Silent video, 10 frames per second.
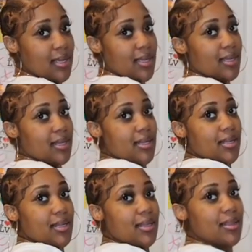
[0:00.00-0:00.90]
in
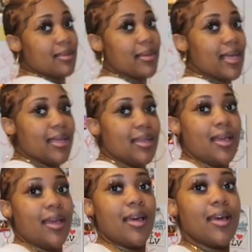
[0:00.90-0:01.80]
the back
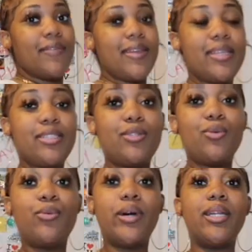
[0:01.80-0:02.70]
of each
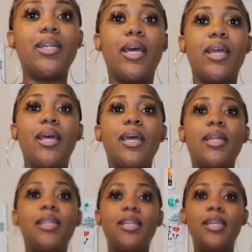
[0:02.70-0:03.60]
one? Like,
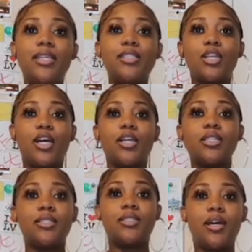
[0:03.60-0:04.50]
these are
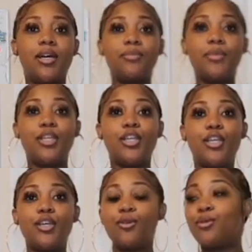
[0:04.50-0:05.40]
dumb
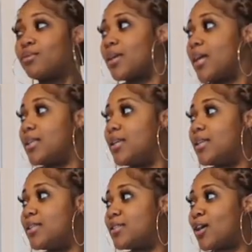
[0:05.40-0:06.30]
cute. Like,
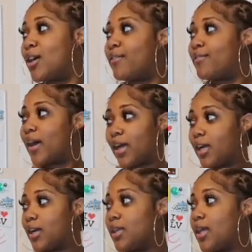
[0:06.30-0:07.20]
these are
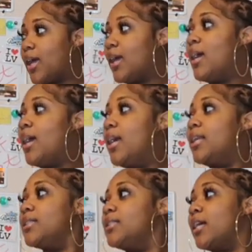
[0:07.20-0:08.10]
fire. Like, and
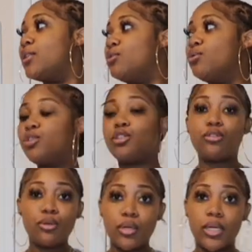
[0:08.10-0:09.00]
it's not too
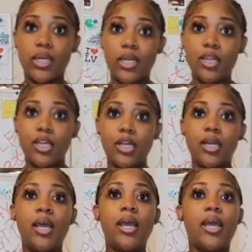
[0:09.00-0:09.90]
short either.
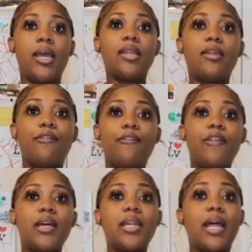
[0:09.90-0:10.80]
And the
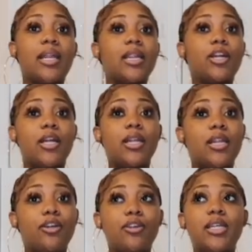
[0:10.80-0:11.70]
front, like, it
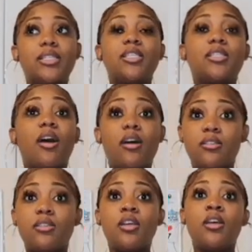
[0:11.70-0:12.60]
literally
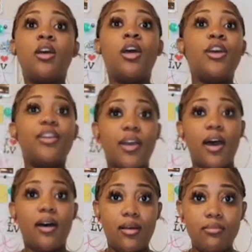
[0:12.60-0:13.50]
sucks you
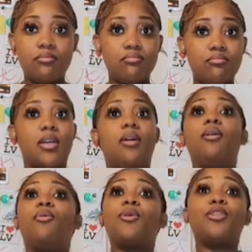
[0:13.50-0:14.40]
up.
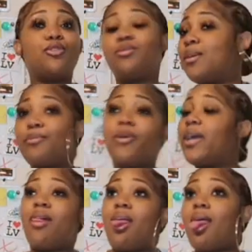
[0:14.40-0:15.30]
Once you zipper
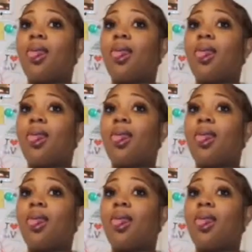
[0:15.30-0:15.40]
it,